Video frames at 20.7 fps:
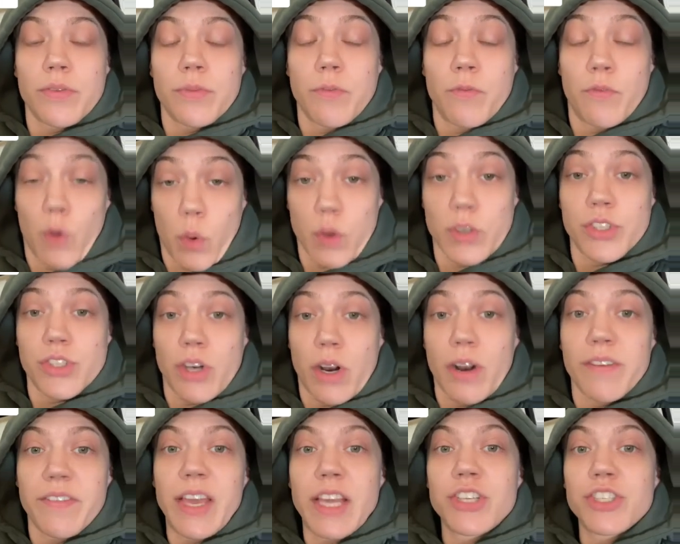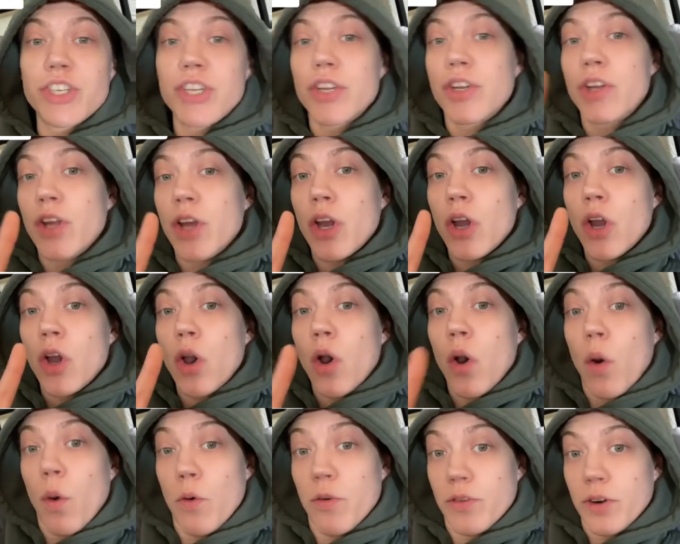forced starvation
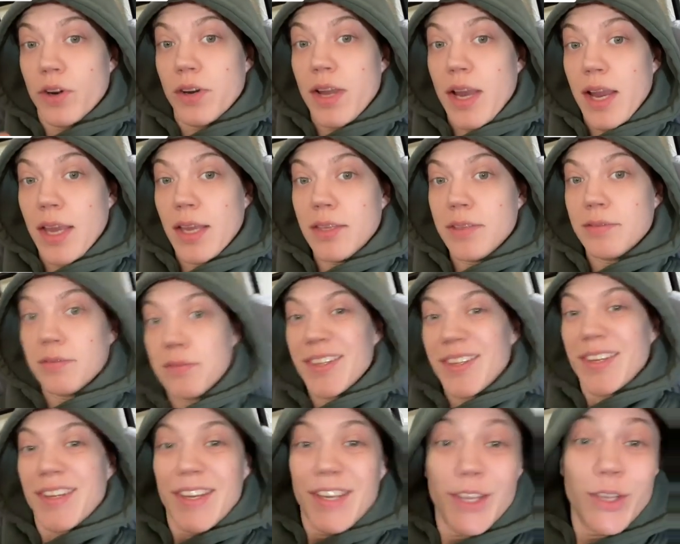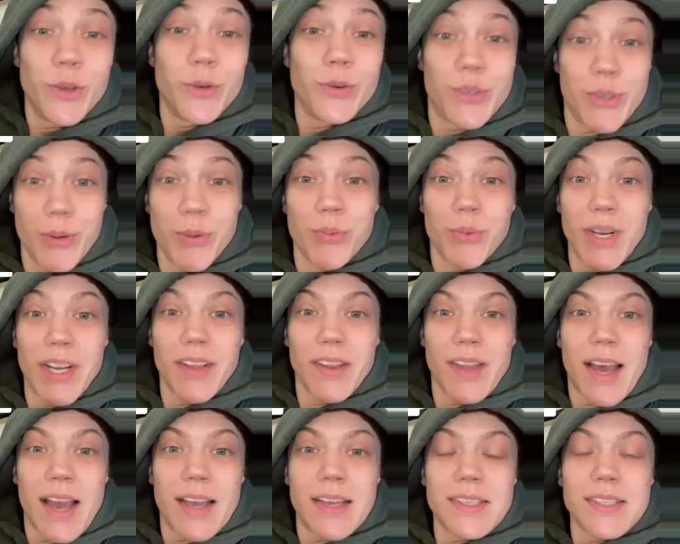overnight. You do
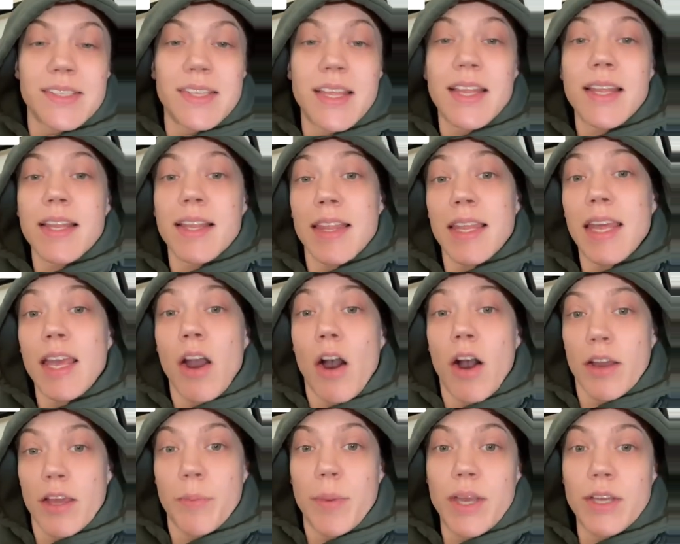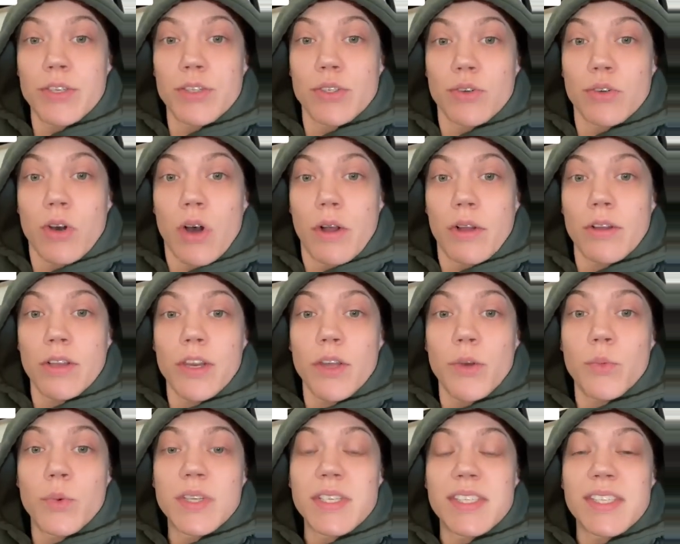realize that the occupational colony
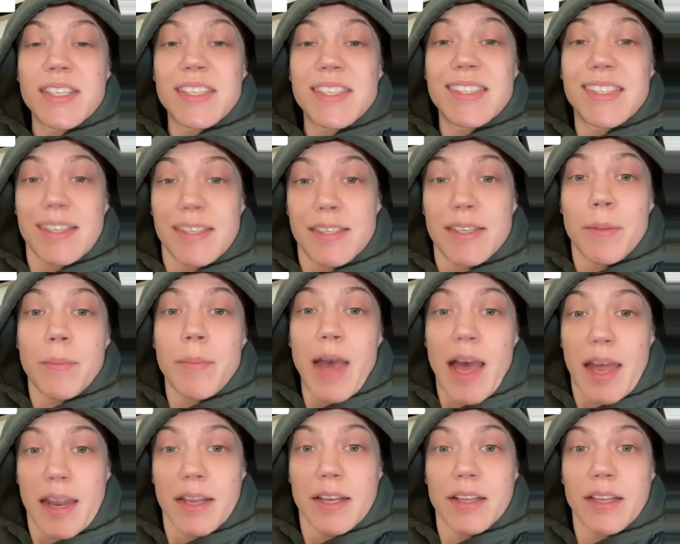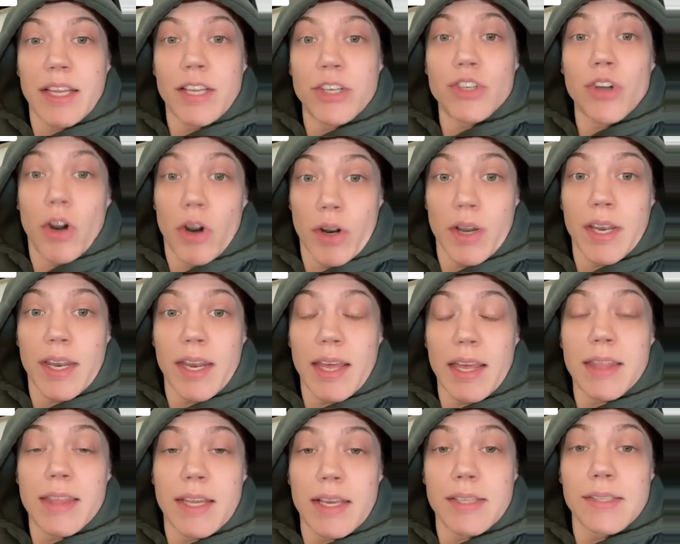was systematically targeting
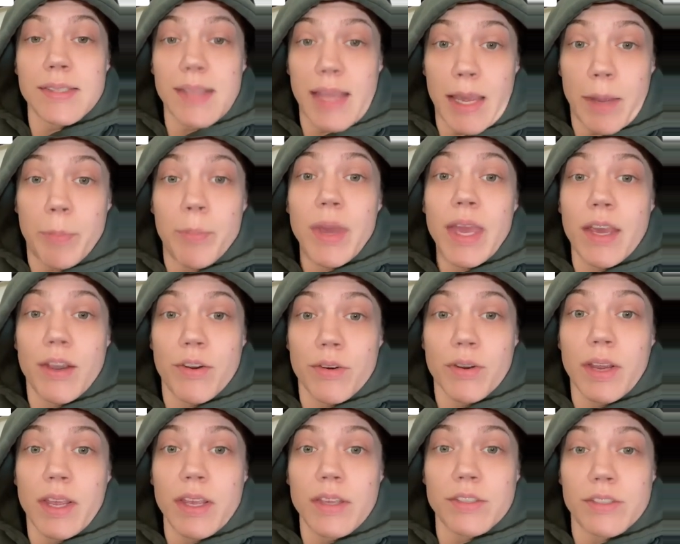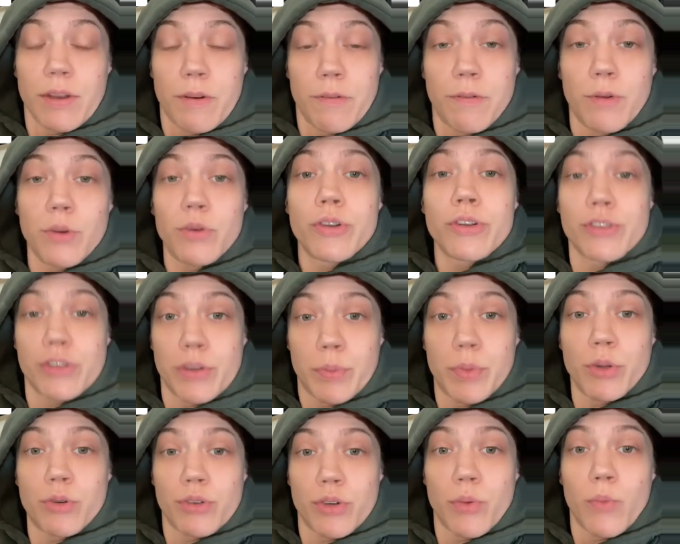things like bakeries and food
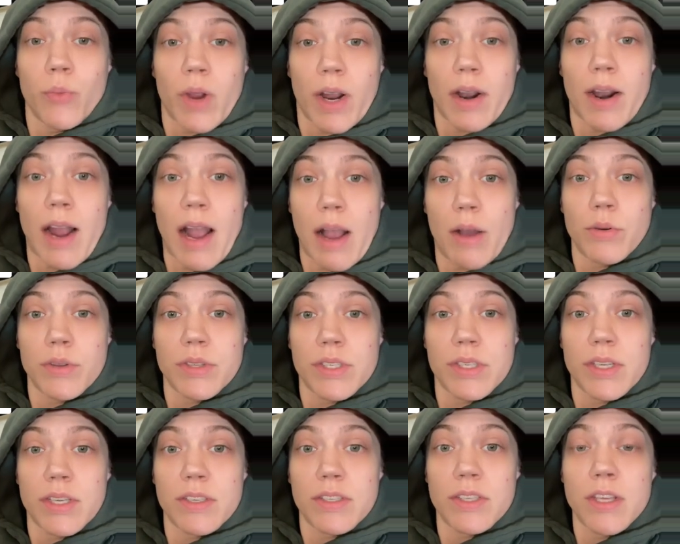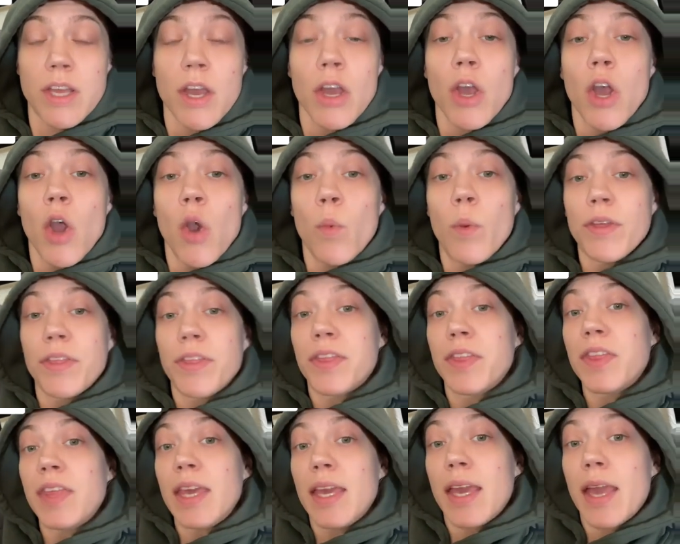distribution warehouses with
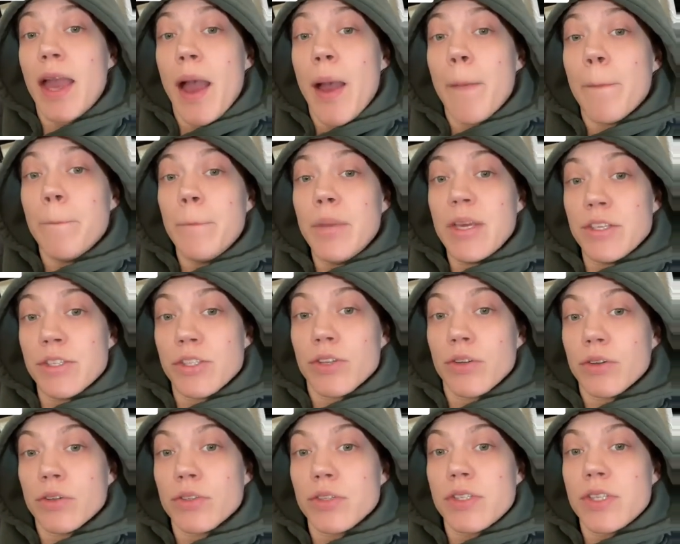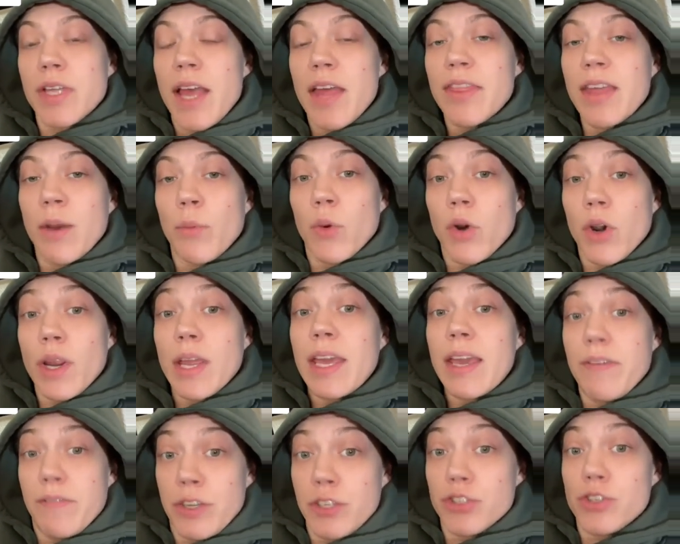the missiles that were
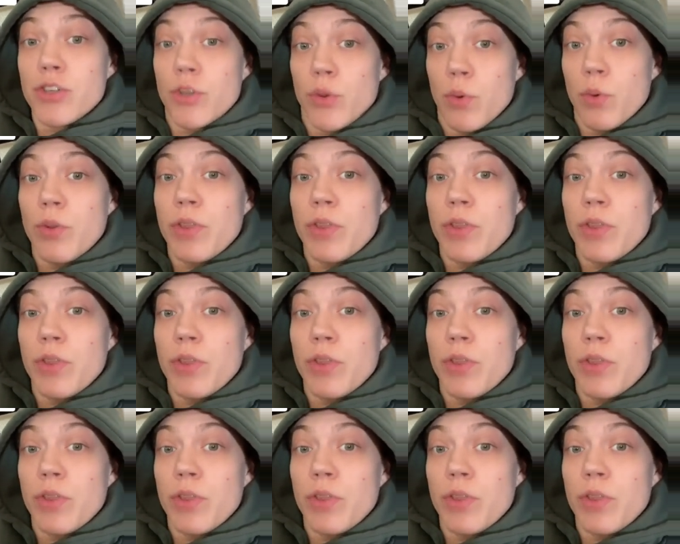given to